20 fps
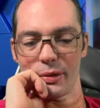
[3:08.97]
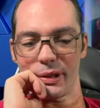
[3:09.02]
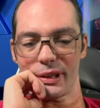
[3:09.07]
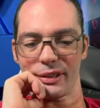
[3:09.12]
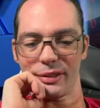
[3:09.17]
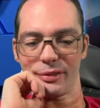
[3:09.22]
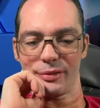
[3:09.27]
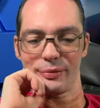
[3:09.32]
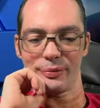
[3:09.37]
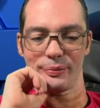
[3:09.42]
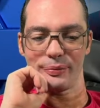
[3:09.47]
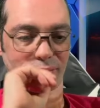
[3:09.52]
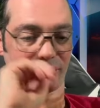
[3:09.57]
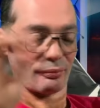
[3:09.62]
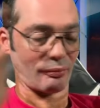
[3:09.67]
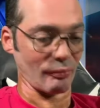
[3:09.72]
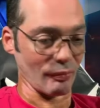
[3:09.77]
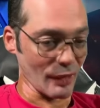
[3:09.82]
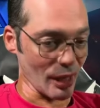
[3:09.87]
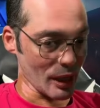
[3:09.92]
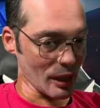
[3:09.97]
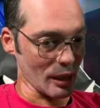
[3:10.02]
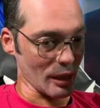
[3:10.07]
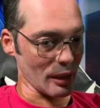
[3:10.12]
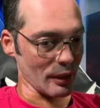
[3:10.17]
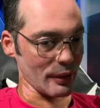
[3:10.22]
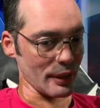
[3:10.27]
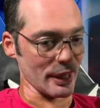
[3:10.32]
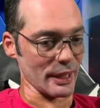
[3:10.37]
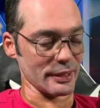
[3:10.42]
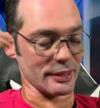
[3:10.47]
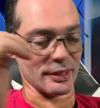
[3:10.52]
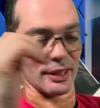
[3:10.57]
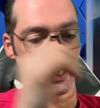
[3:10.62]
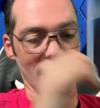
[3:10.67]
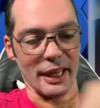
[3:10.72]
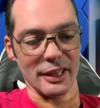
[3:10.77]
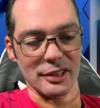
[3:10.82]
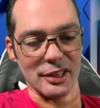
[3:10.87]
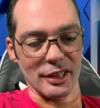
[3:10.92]
it. Alright,
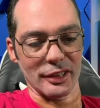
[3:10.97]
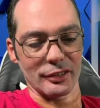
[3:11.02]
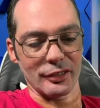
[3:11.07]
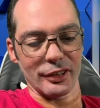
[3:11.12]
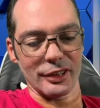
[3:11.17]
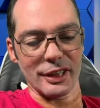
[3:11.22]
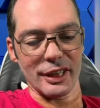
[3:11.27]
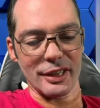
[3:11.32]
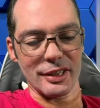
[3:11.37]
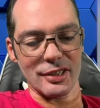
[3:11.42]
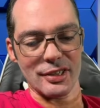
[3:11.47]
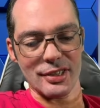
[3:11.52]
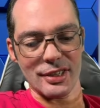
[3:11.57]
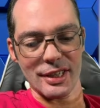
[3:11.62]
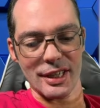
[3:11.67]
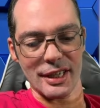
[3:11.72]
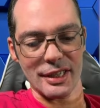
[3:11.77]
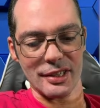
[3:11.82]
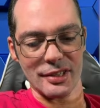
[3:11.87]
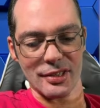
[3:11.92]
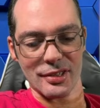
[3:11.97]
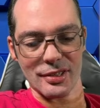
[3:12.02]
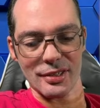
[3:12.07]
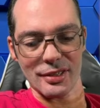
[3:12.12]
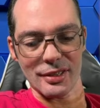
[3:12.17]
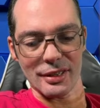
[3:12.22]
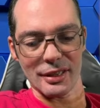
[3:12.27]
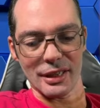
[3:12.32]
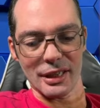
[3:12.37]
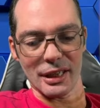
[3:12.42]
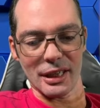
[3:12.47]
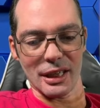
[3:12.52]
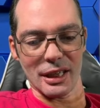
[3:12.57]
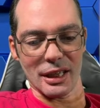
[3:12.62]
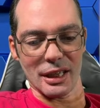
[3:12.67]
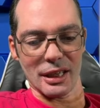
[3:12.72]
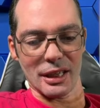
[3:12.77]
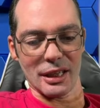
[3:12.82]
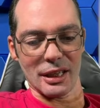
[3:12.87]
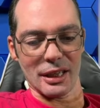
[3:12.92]
886.
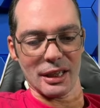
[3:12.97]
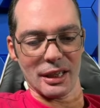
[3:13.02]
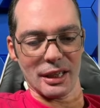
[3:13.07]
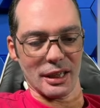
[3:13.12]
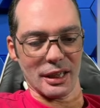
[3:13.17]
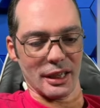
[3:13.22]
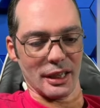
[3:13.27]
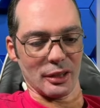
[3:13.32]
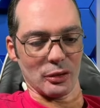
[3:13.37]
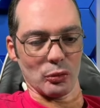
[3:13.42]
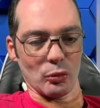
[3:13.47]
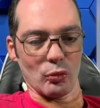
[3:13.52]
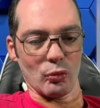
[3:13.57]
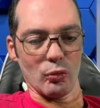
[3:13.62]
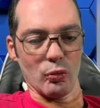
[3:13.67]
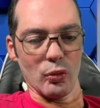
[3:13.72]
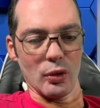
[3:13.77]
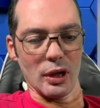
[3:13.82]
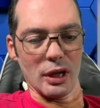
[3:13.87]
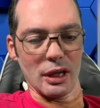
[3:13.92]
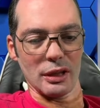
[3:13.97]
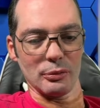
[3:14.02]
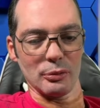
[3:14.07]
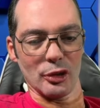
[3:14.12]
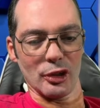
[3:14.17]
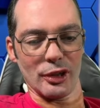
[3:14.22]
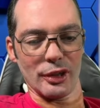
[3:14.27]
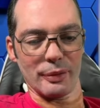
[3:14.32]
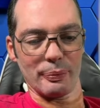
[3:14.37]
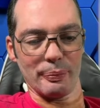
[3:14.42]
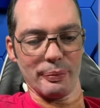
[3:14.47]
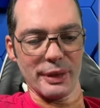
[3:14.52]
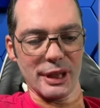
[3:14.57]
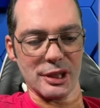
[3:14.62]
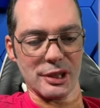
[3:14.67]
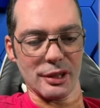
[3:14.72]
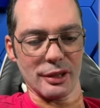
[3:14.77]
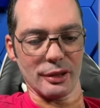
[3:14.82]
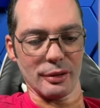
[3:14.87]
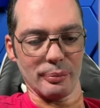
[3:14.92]
And one more
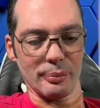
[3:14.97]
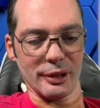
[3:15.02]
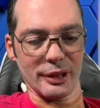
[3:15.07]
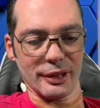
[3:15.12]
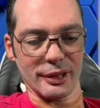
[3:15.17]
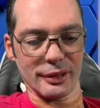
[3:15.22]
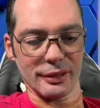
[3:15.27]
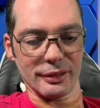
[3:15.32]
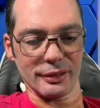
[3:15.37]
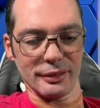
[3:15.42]
mission completed.